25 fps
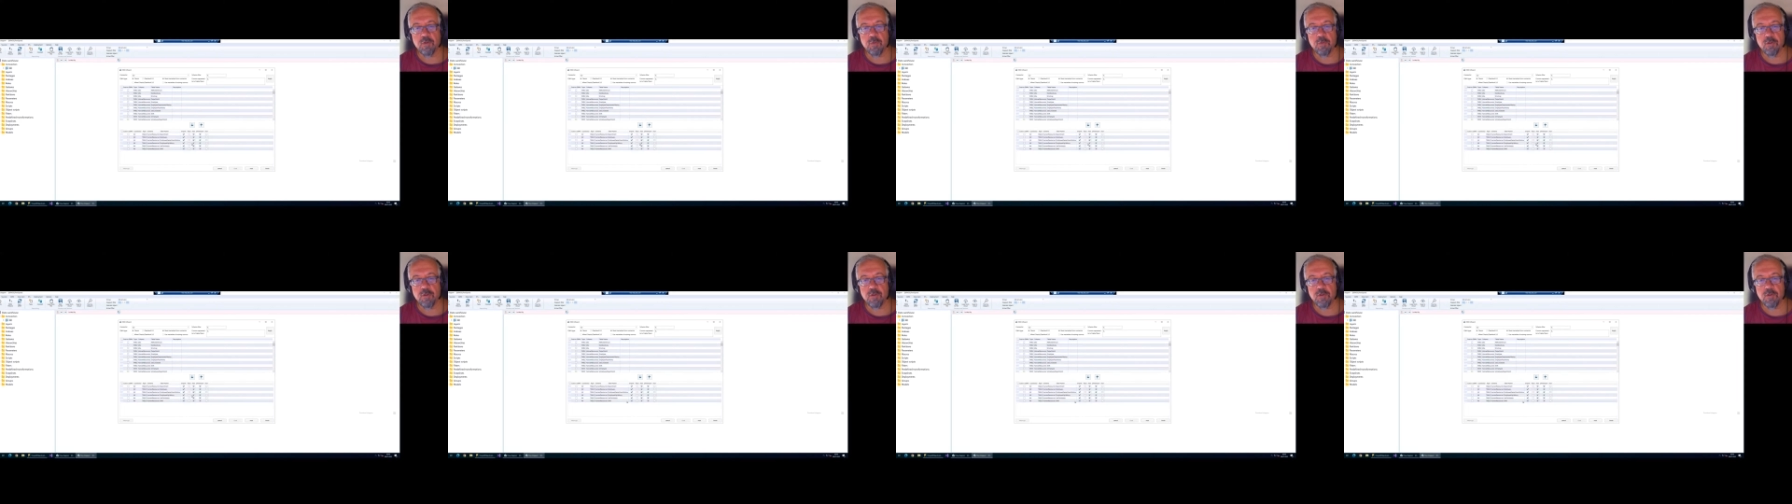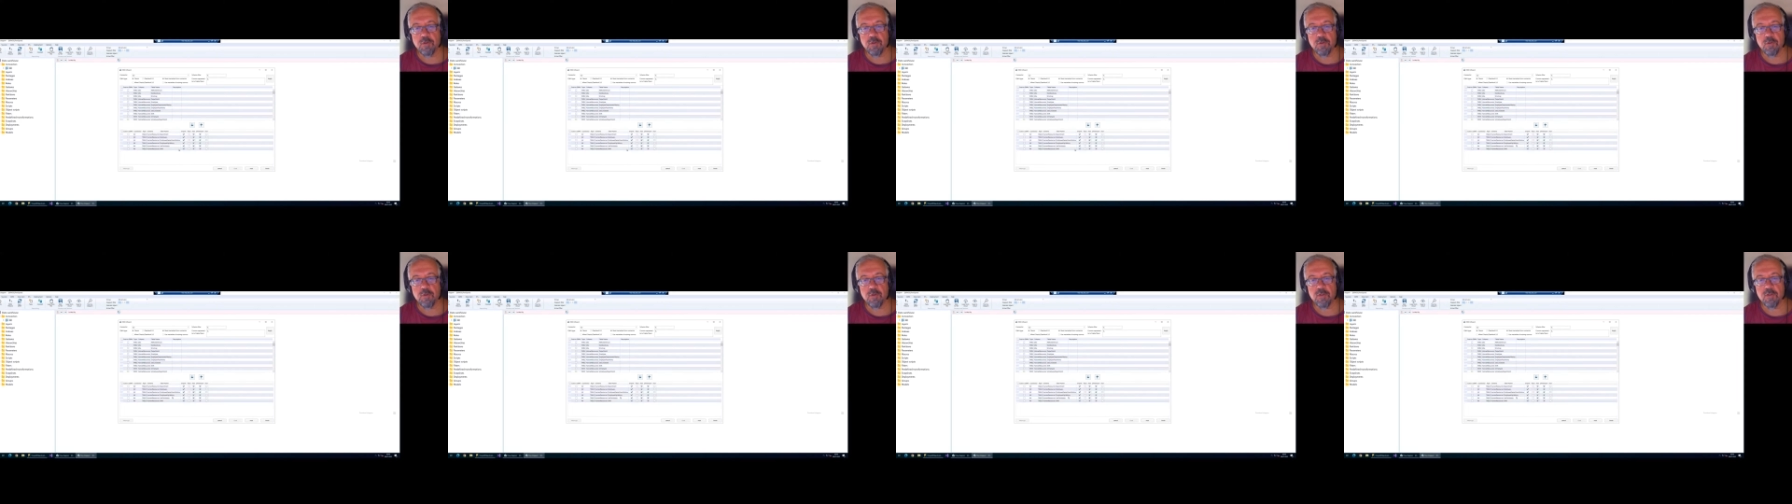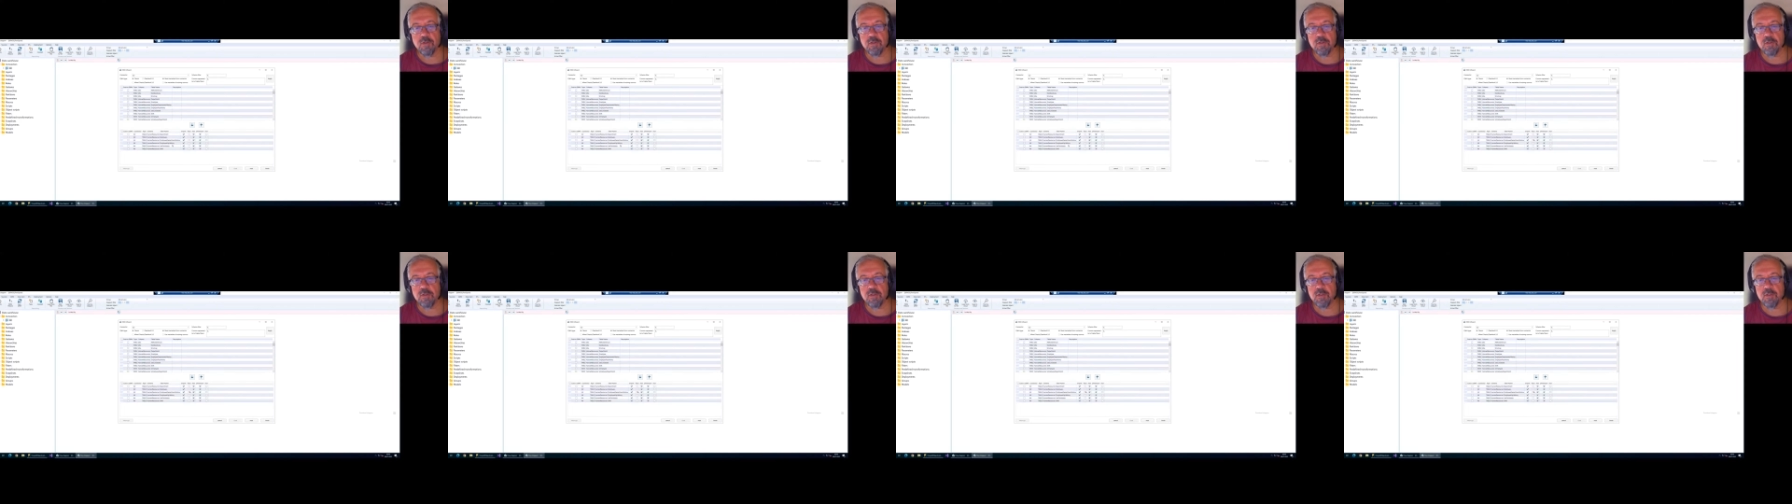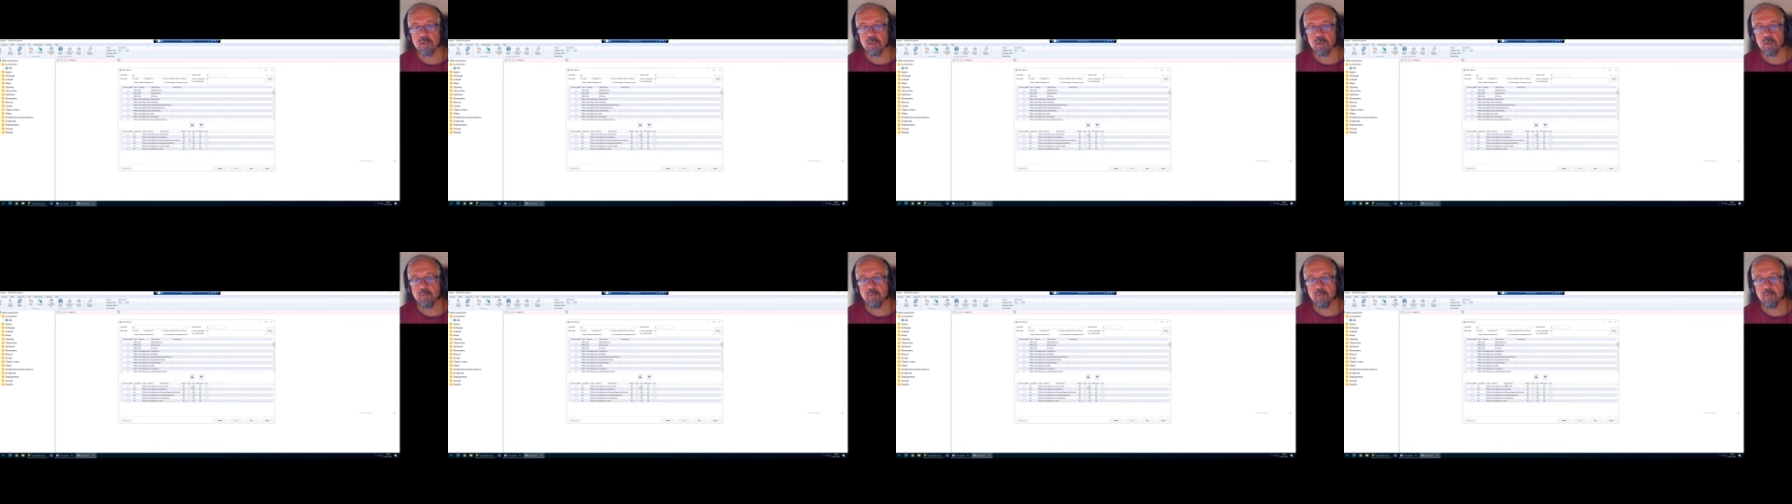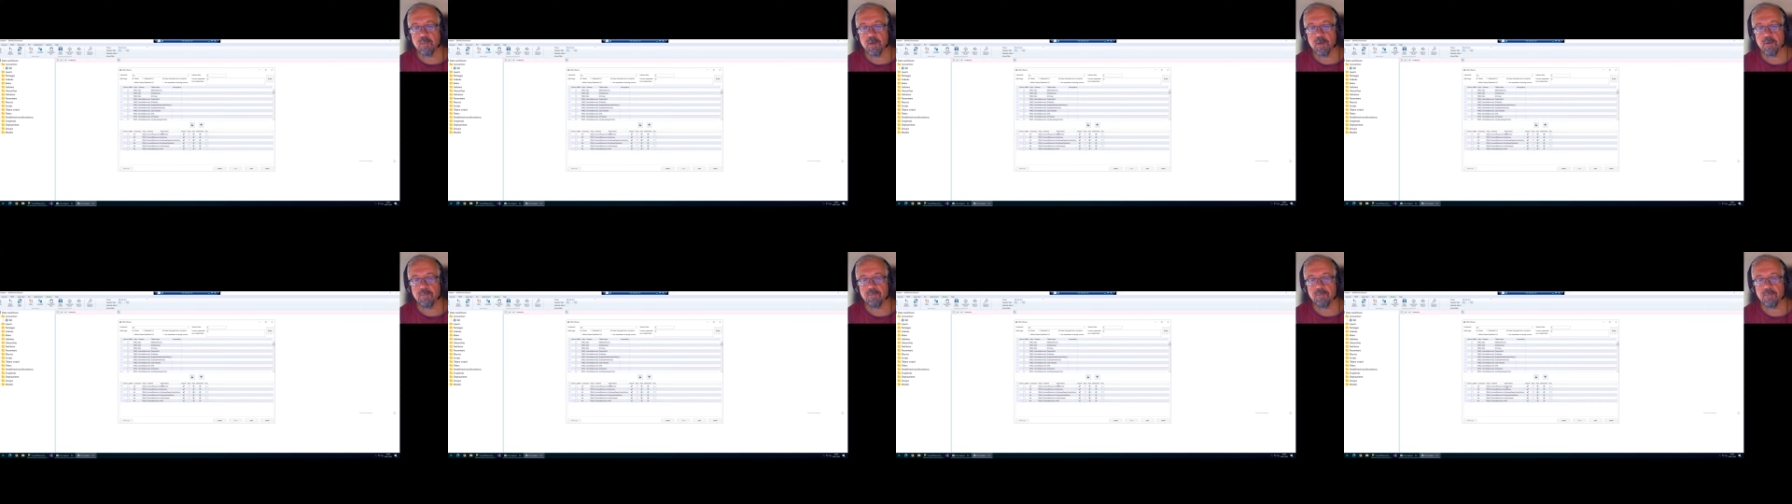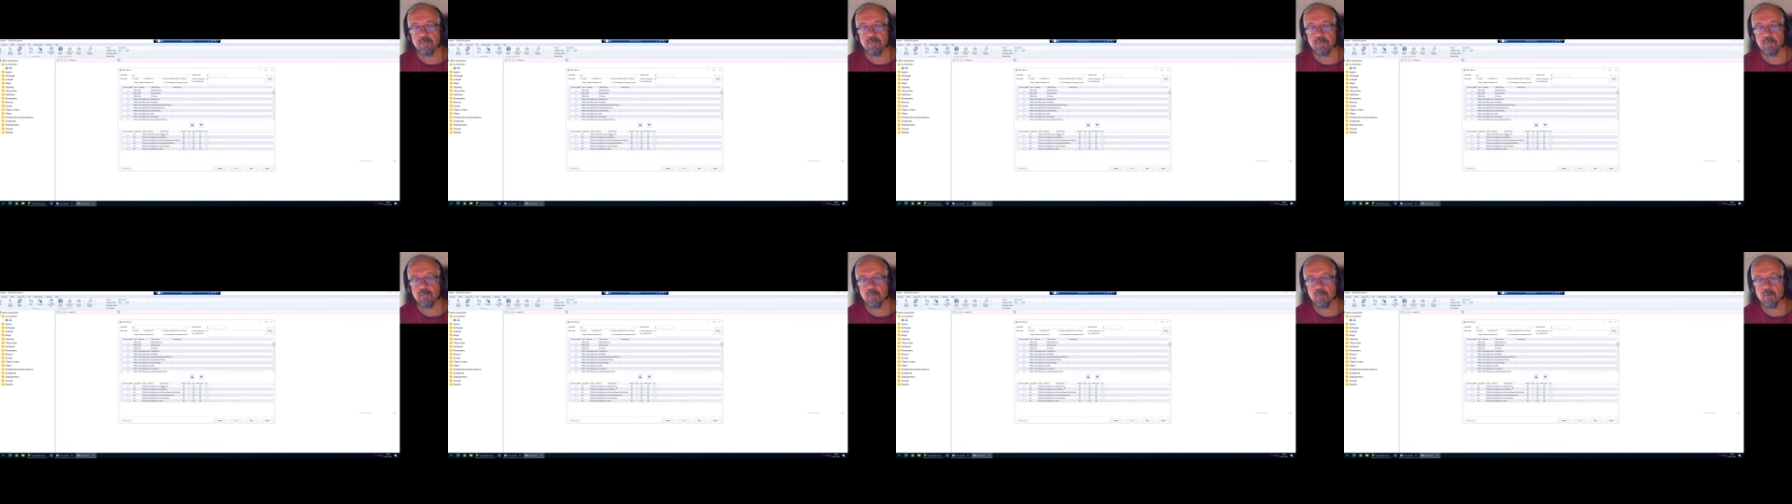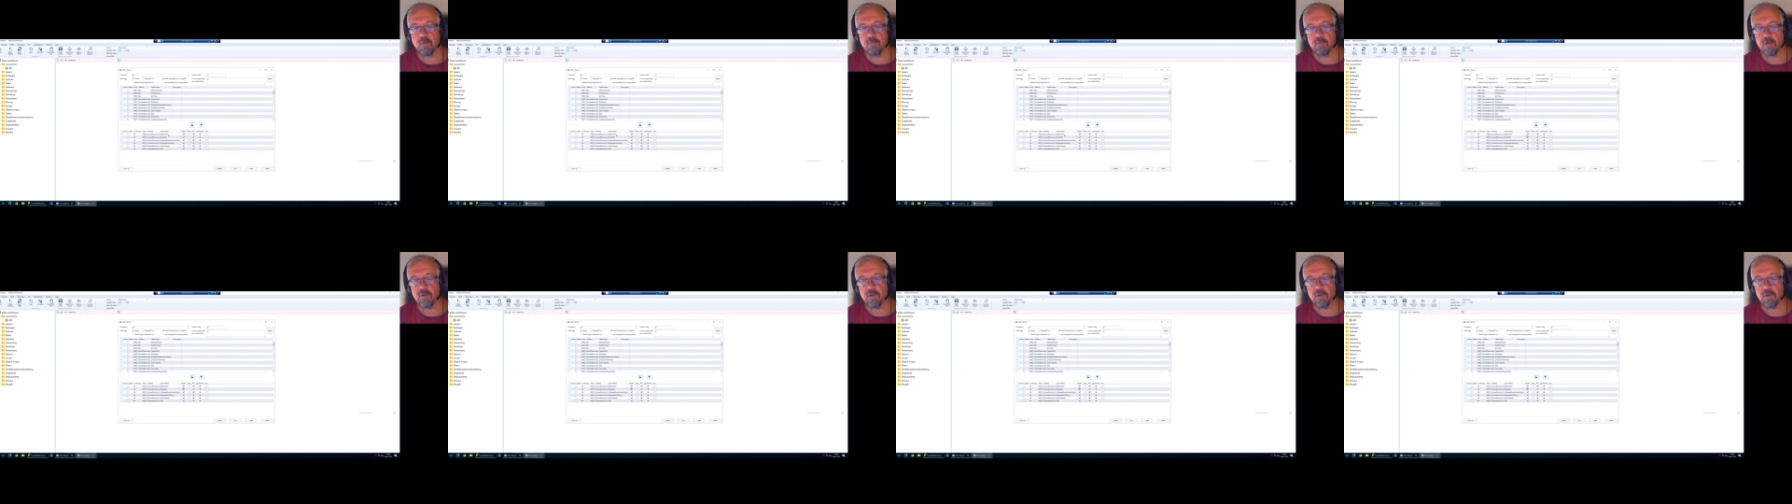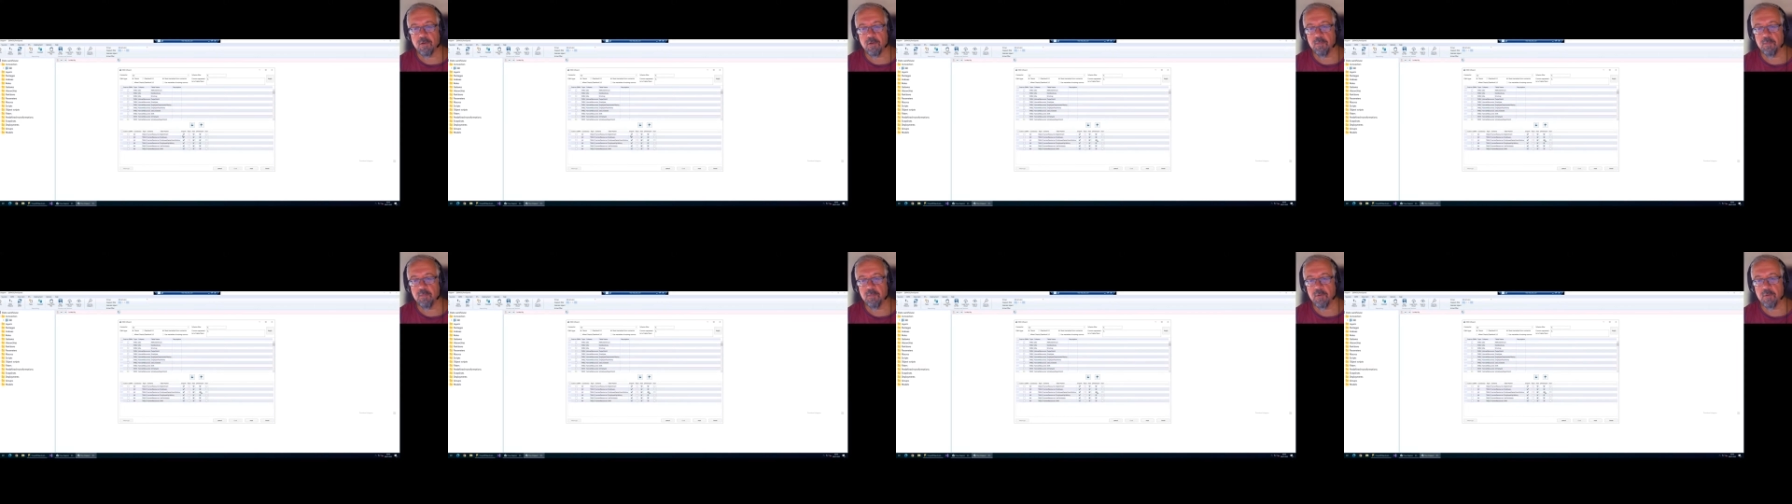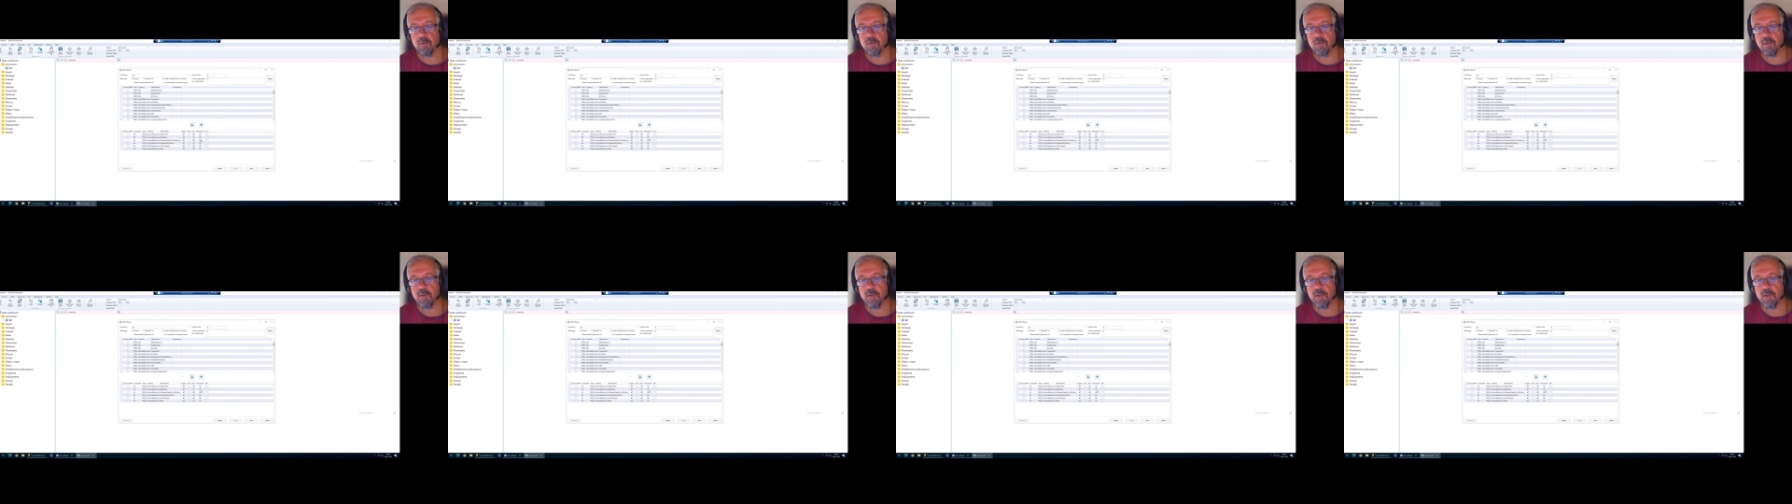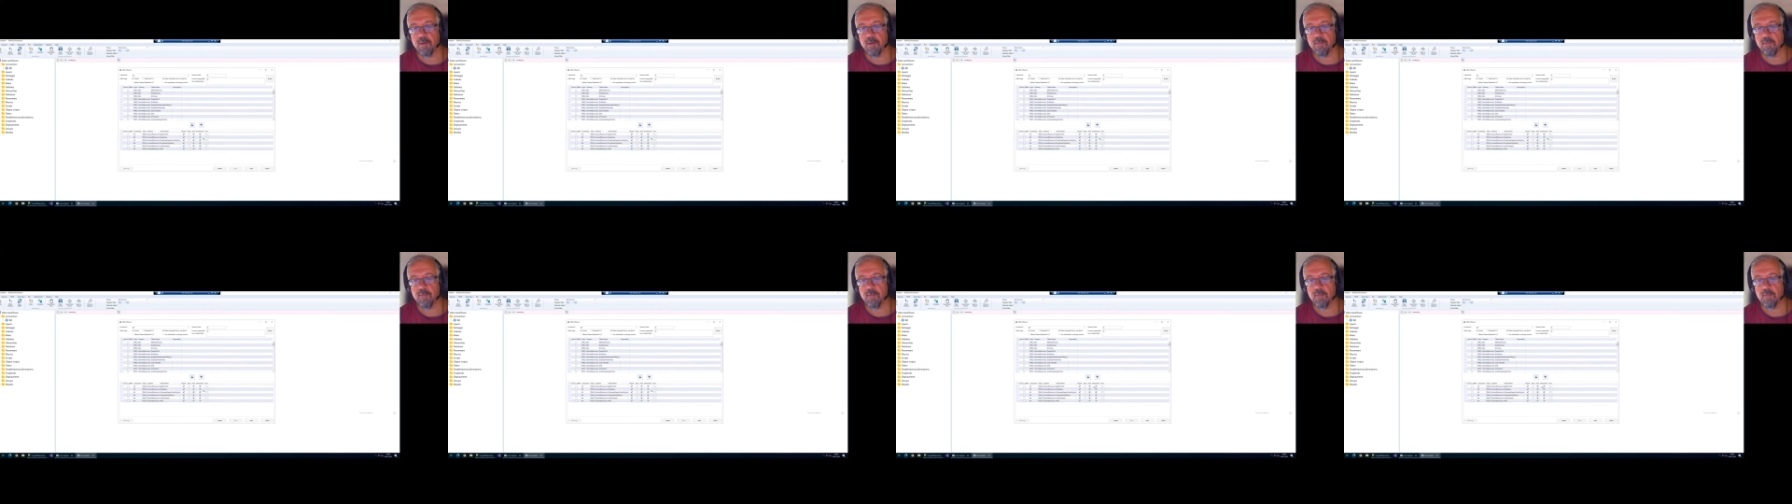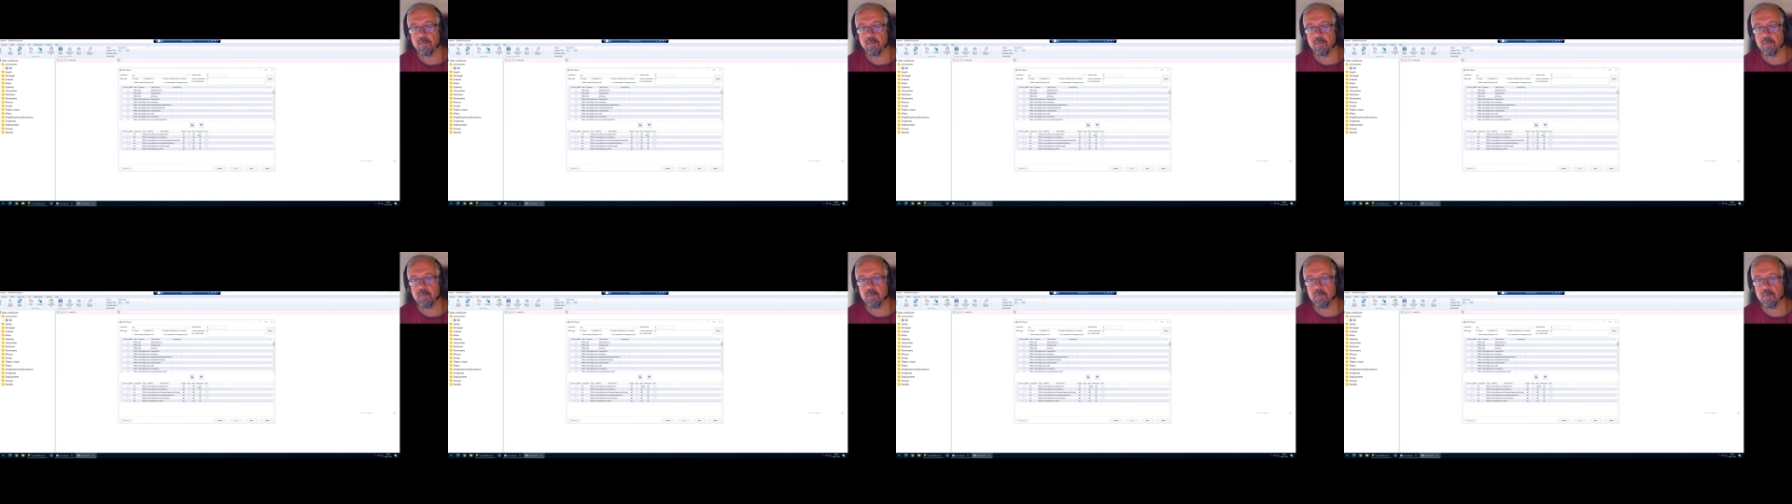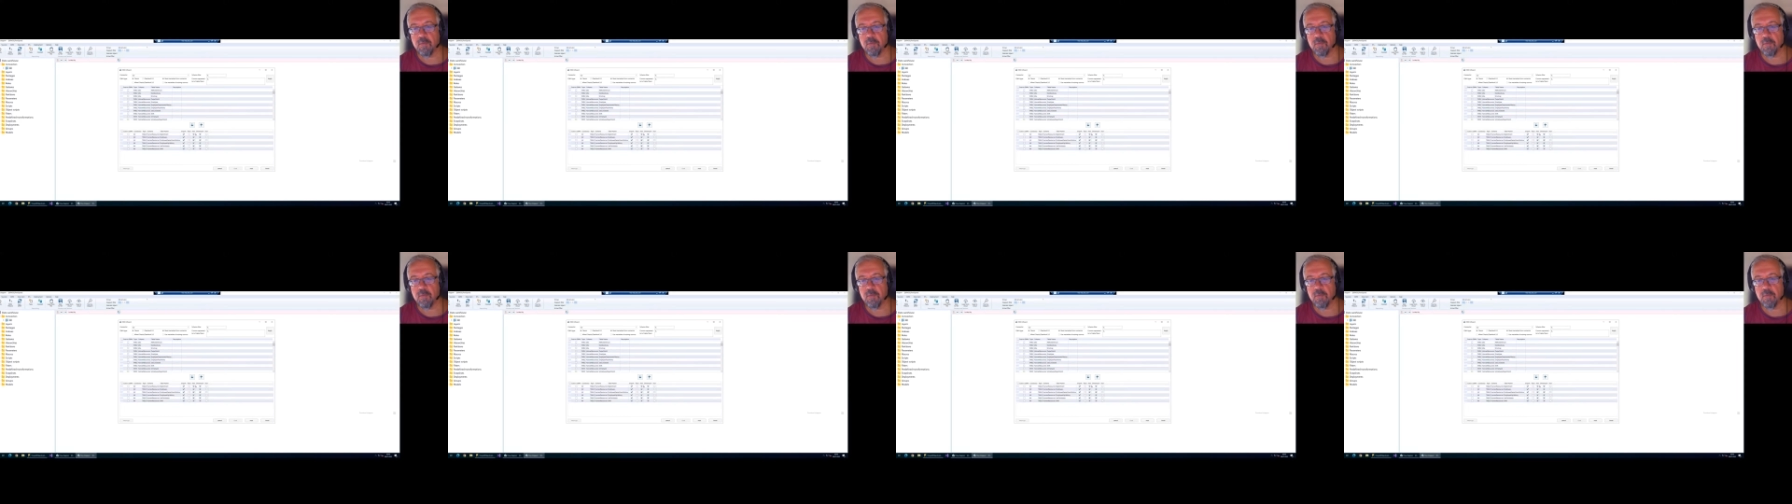human resources schema, we'll import them,